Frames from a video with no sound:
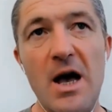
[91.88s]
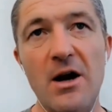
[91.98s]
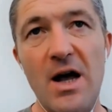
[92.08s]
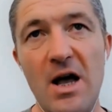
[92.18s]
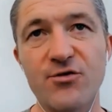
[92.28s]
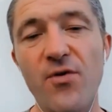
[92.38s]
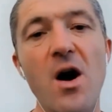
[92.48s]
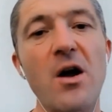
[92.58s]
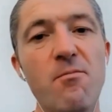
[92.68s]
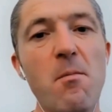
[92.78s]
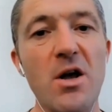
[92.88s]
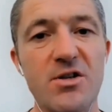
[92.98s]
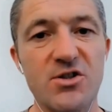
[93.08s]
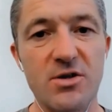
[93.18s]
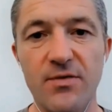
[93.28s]
and i have five
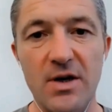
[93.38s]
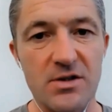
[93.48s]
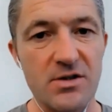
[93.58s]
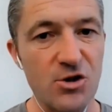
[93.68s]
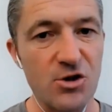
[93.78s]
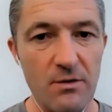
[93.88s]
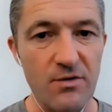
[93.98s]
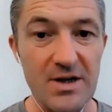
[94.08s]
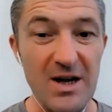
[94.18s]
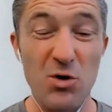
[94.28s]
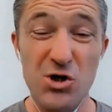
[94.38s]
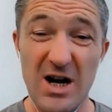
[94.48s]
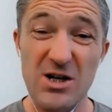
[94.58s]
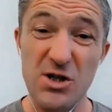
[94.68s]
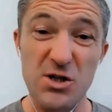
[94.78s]
musts of things i do every day which
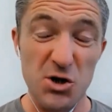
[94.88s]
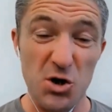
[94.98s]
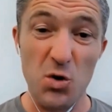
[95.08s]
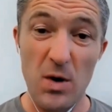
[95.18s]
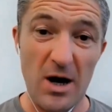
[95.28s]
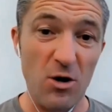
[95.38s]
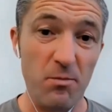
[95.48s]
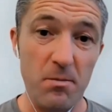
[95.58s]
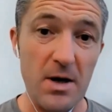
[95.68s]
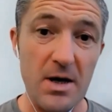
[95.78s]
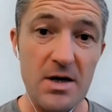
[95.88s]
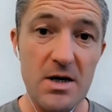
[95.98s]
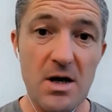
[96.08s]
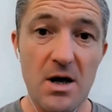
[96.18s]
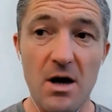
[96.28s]
actually do help
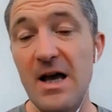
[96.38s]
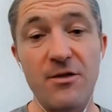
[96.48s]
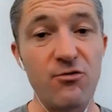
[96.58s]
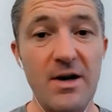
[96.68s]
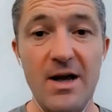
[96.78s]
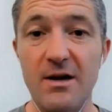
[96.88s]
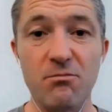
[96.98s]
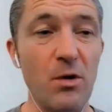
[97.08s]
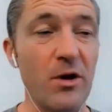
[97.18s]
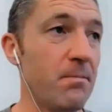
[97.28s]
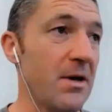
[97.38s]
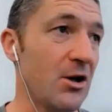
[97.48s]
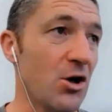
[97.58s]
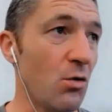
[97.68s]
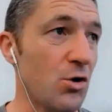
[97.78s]
me get through the day whether it be
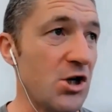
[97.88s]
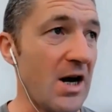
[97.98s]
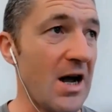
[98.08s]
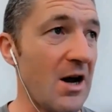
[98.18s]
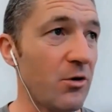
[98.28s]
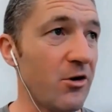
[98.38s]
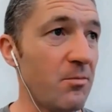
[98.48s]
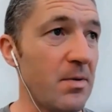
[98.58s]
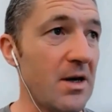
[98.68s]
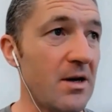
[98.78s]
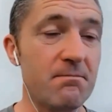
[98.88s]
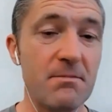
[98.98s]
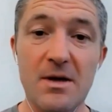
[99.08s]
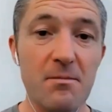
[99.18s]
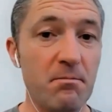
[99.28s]
a cold shower whether it be
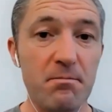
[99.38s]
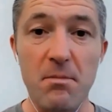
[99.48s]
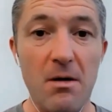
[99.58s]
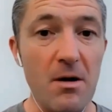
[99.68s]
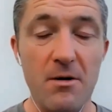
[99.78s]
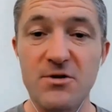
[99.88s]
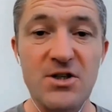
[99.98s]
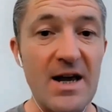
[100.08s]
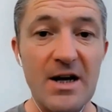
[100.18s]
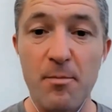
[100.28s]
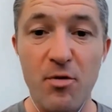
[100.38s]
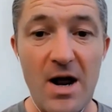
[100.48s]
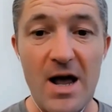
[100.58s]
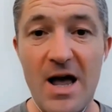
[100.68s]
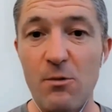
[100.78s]
uh, uh, saying a
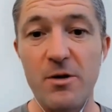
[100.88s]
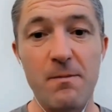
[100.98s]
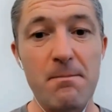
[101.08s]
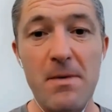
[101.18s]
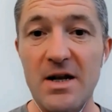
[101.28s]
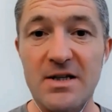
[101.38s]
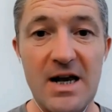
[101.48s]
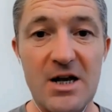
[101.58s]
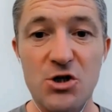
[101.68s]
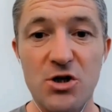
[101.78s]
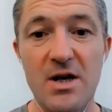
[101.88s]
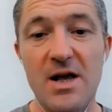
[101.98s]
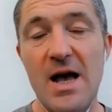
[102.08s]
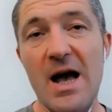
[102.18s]
prayer whether it be meditation